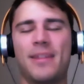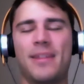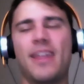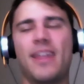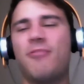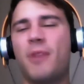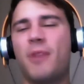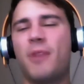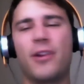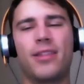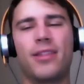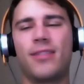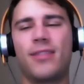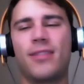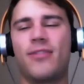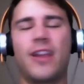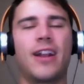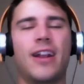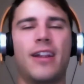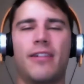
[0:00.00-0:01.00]
both
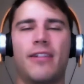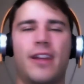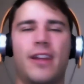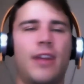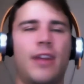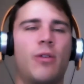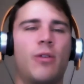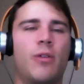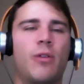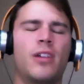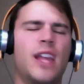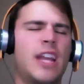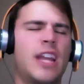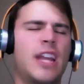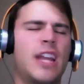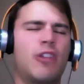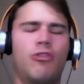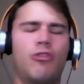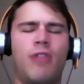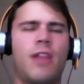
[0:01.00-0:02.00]
very, very
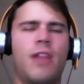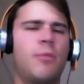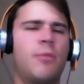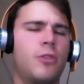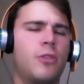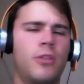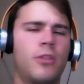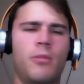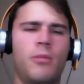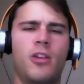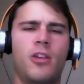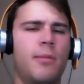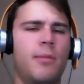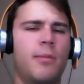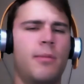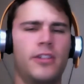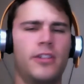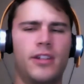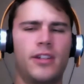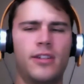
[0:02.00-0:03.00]
incredible community
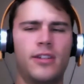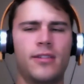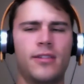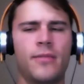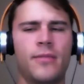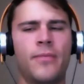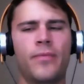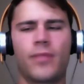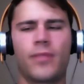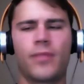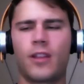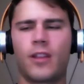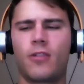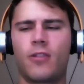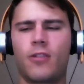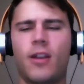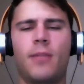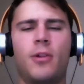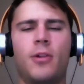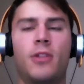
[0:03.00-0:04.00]
builders,
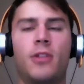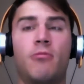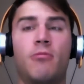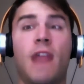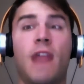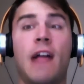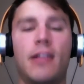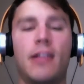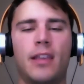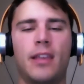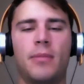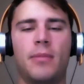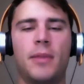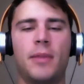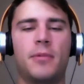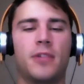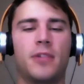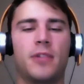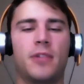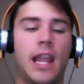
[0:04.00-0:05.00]
incredible at rallying
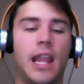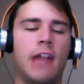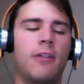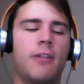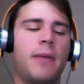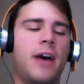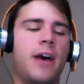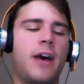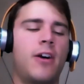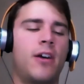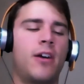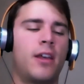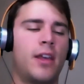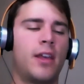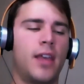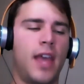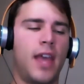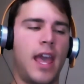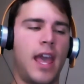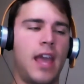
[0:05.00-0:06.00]
people to care about
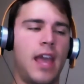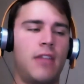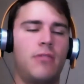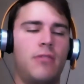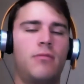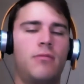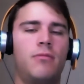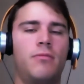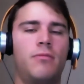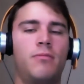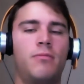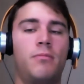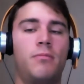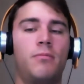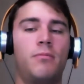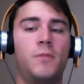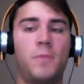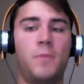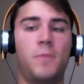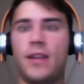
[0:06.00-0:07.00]
and
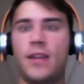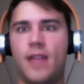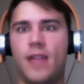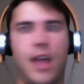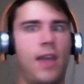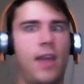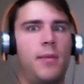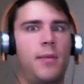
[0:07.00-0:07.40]
spend time and